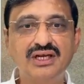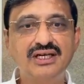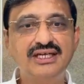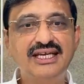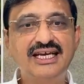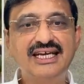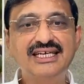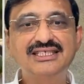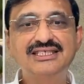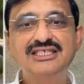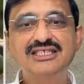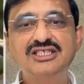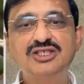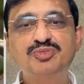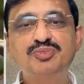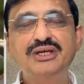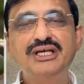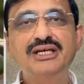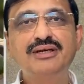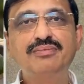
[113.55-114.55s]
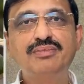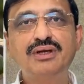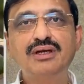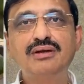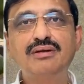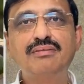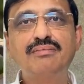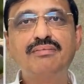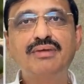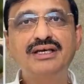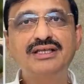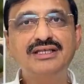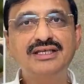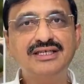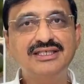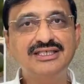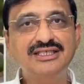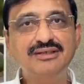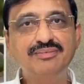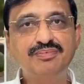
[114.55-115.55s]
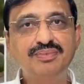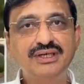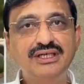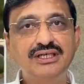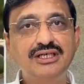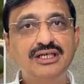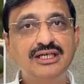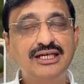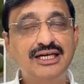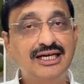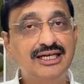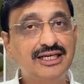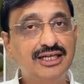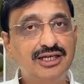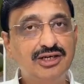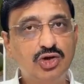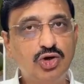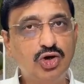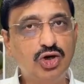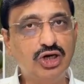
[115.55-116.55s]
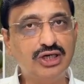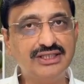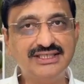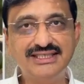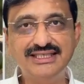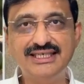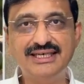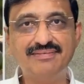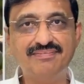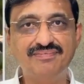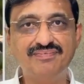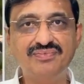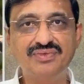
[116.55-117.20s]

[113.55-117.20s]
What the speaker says: tax is payable by the recipient under RCM.